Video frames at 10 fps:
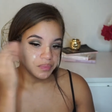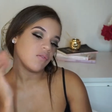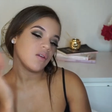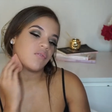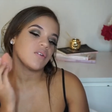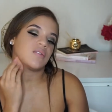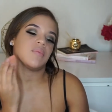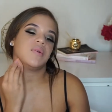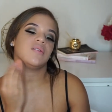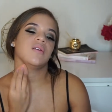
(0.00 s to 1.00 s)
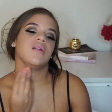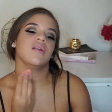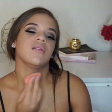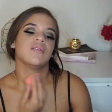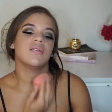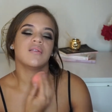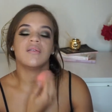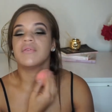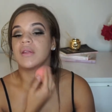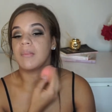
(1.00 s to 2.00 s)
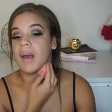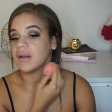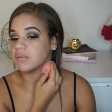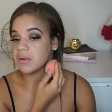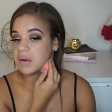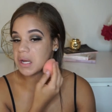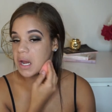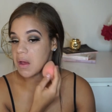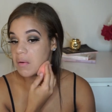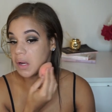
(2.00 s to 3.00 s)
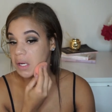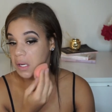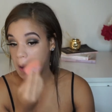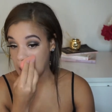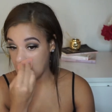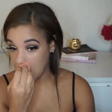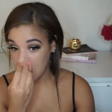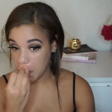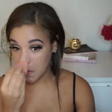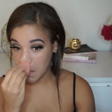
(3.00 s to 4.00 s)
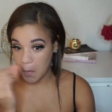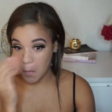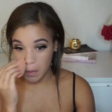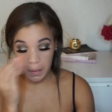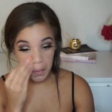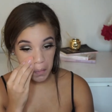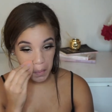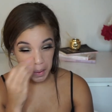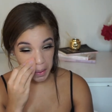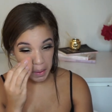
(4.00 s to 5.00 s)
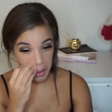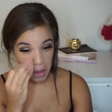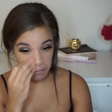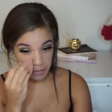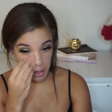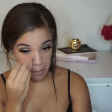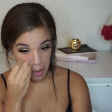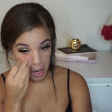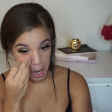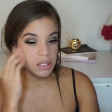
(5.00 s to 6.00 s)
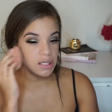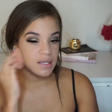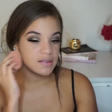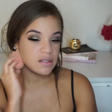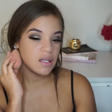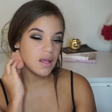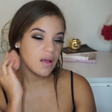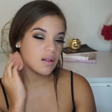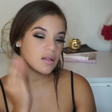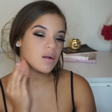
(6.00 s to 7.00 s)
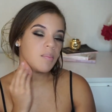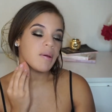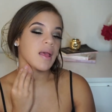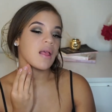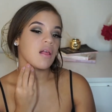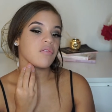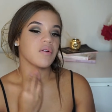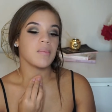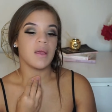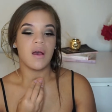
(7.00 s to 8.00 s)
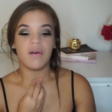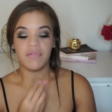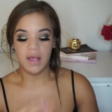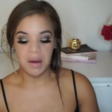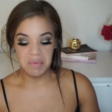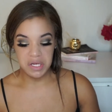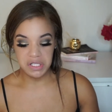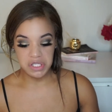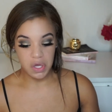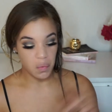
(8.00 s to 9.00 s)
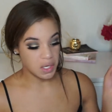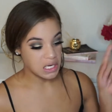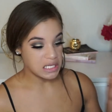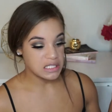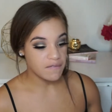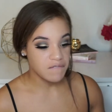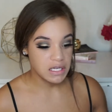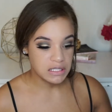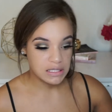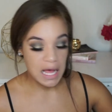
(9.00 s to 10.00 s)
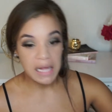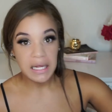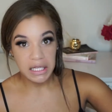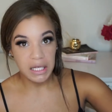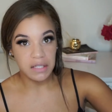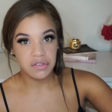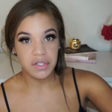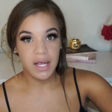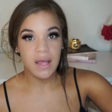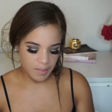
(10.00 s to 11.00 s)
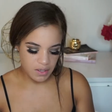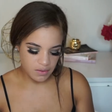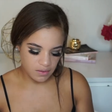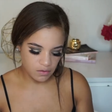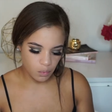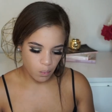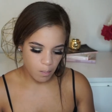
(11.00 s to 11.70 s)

I feel like for some reason this doesn't really match me right now, and it looks a little weird off camera. Look, it's looking a little pale for me off camera, so we need to fix that like yesterday. I'm gonna use this